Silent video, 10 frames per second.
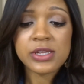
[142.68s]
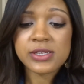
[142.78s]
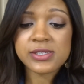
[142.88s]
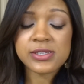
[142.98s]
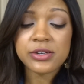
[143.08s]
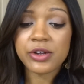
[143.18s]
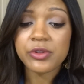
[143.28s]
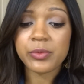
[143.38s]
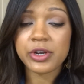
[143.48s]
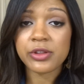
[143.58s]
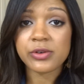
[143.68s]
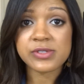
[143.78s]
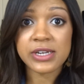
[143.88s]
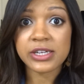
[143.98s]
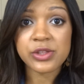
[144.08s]
This is another one of those
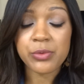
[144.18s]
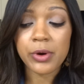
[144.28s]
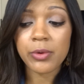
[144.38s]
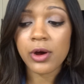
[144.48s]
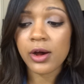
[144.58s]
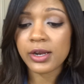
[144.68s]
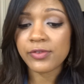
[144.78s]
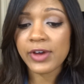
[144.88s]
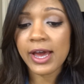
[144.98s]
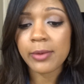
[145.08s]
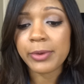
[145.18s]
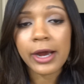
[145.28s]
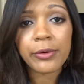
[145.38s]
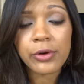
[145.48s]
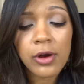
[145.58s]
that I could throw on if I had
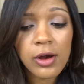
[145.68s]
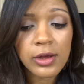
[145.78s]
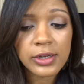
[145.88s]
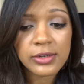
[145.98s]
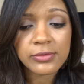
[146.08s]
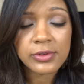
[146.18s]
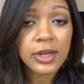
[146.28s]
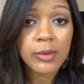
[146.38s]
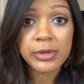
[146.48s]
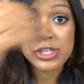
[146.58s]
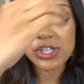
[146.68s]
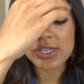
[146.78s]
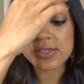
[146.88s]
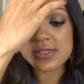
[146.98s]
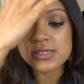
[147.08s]
powder on and not much
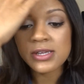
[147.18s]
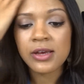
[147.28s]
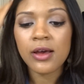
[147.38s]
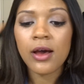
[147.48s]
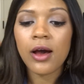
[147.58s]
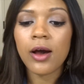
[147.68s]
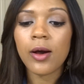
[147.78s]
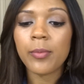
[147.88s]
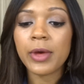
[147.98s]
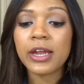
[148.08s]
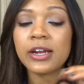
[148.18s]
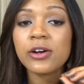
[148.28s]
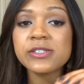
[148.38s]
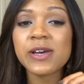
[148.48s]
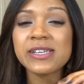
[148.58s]
else. And it
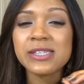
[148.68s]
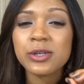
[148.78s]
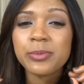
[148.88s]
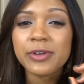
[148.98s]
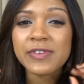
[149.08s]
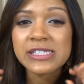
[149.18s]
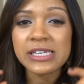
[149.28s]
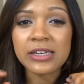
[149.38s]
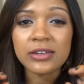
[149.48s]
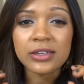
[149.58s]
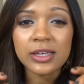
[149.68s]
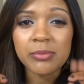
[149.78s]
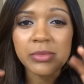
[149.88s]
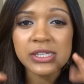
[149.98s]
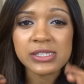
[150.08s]
also has a little bit of a
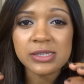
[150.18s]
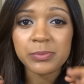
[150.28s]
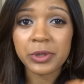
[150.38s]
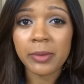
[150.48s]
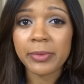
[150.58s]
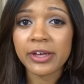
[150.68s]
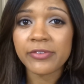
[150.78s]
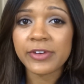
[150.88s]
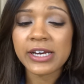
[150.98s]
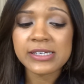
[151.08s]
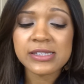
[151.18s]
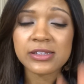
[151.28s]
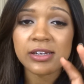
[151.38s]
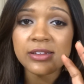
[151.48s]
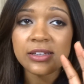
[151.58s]
tingling, minty plumping effect.
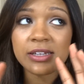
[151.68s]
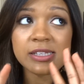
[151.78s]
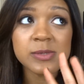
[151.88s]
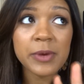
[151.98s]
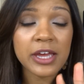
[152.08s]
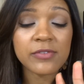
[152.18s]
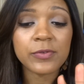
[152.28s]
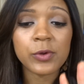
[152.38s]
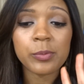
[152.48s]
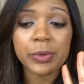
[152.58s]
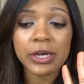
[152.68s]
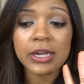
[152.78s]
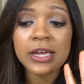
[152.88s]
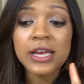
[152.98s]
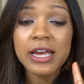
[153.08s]
Nothing that's painful, but
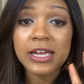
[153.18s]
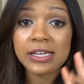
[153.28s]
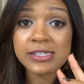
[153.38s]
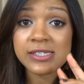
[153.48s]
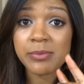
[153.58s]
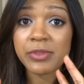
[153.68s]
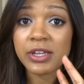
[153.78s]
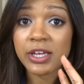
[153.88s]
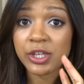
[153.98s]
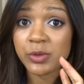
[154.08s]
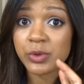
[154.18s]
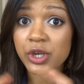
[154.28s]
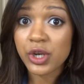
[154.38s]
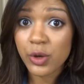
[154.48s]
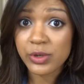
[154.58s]
it is something that you would
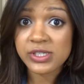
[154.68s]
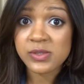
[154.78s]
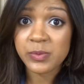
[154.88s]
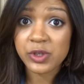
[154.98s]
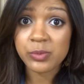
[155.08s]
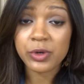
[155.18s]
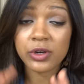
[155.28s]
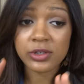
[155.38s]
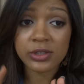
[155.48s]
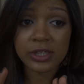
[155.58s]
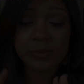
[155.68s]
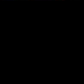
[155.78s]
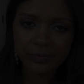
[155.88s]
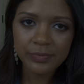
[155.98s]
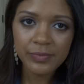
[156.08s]
notice when you put on your lips.